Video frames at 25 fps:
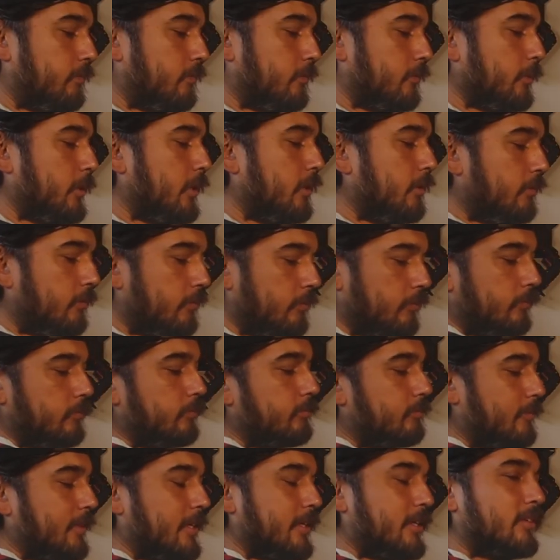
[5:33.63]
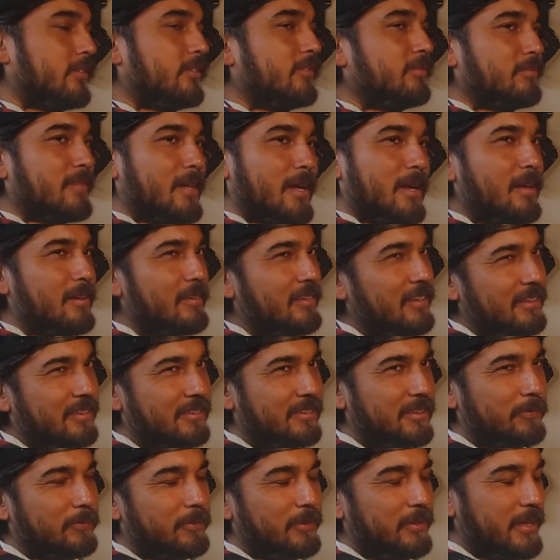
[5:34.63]
Well, I guess not,
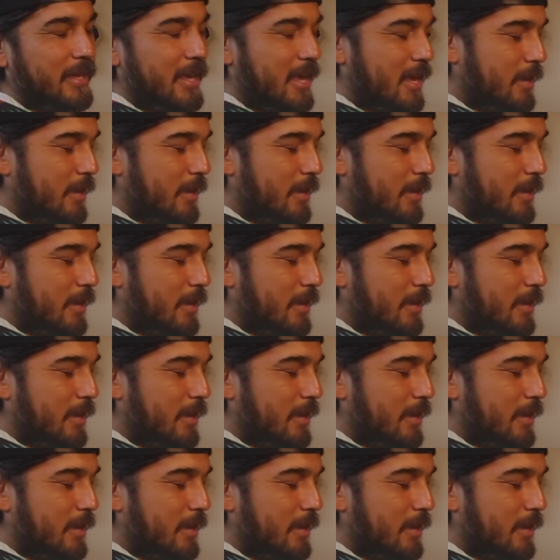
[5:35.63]
except for the